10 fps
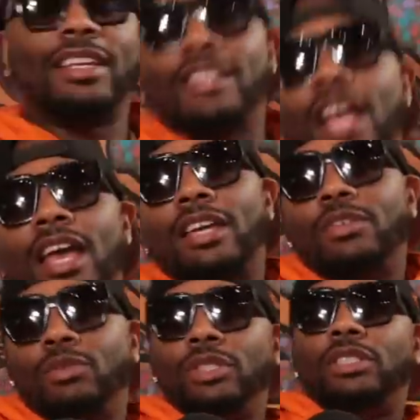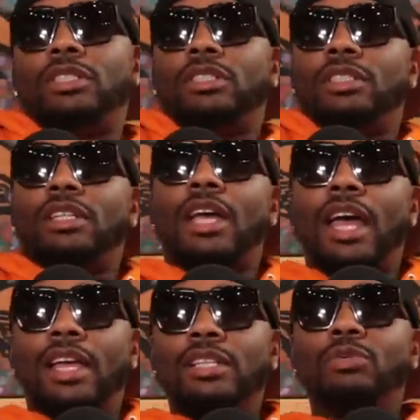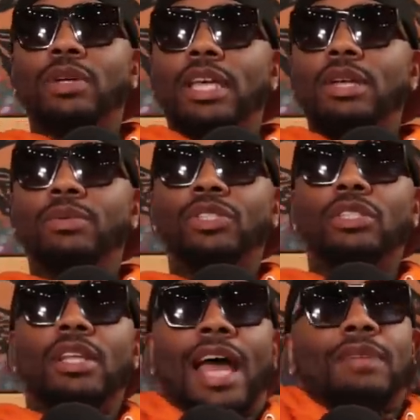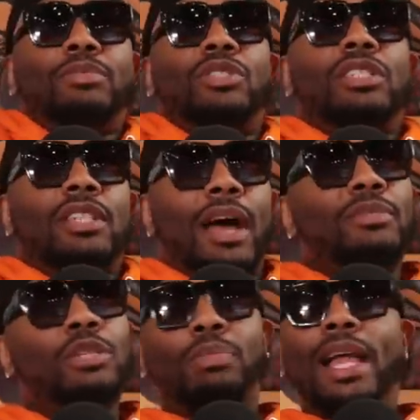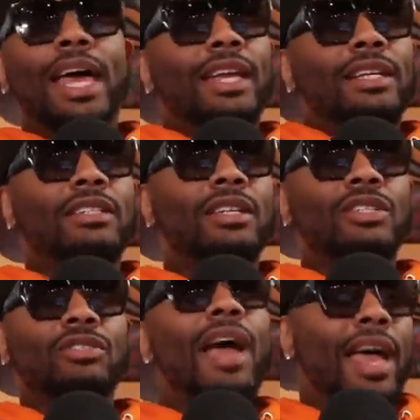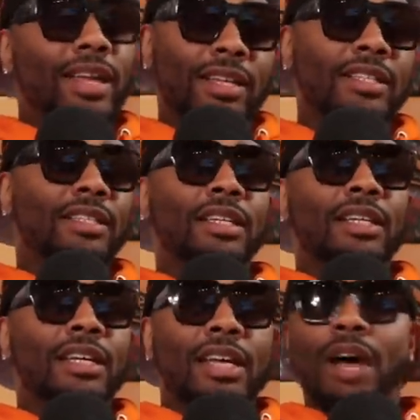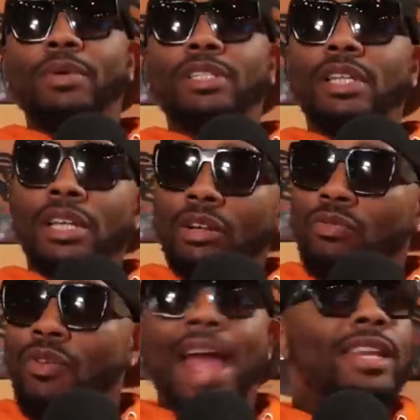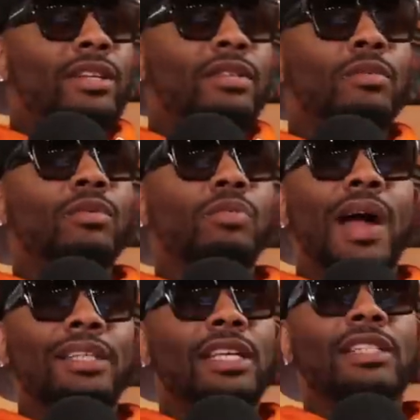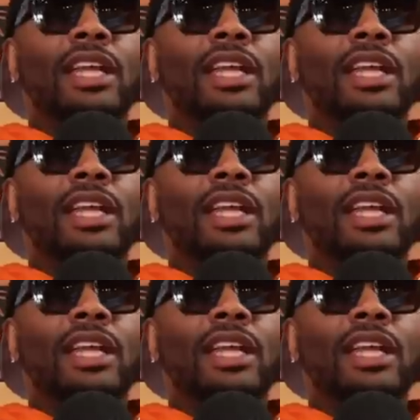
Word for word: Nah, it was I guess where he was, I'm just I'm supplying the, the track. Yeah, yeah. I wasn't in the writing process.